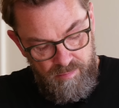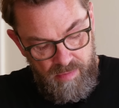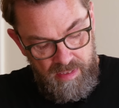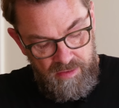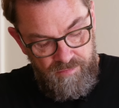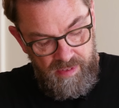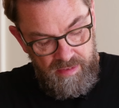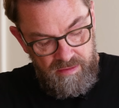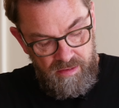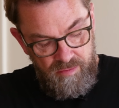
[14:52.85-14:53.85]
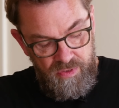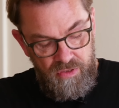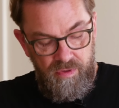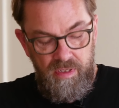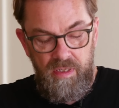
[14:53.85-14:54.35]
Minus fine, so it's going to be
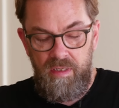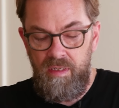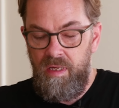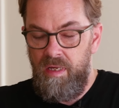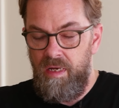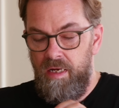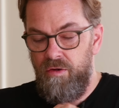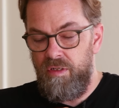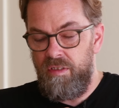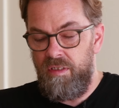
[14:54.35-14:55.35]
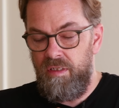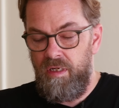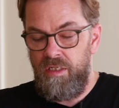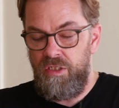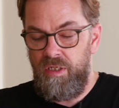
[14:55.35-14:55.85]
straight here. And you can see
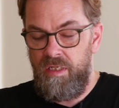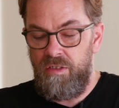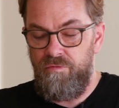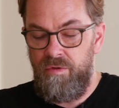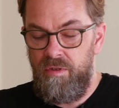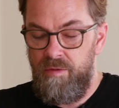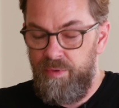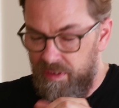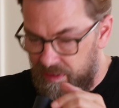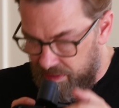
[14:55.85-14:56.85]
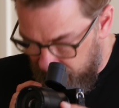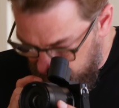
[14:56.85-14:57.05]
it can, can scroll up here,